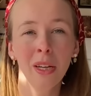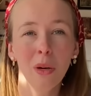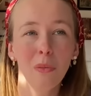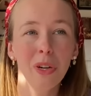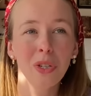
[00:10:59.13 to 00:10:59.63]

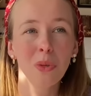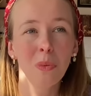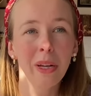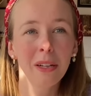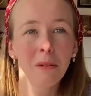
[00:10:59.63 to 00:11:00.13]
which
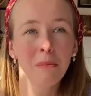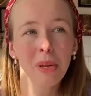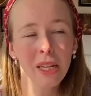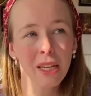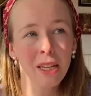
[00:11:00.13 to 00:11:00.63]
will
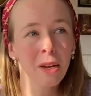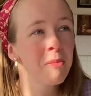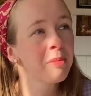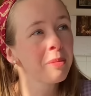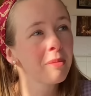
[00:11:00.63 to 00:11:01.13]
be,
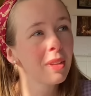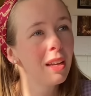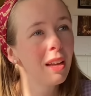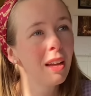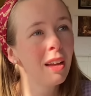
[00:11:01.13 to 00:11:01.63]

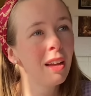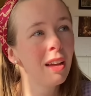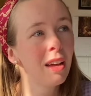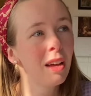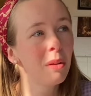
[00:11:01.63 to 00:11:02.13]

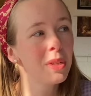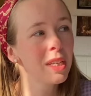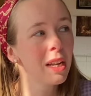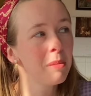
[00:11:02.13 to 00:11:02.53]
what's it going to